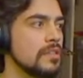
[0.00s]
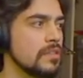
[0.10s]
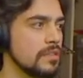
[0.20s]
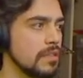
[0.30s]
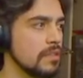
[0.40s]

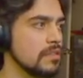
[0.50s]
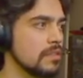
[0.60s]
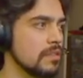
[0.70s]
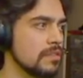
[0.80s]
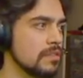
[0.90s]
Sorry,
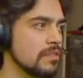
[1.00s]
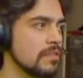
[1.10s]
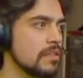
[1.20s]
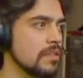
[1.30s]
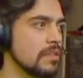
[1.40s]
sorry.
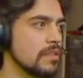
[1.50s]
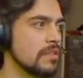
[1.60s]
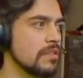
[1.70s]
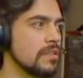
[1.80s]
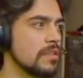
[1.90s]
Sorry, sorry.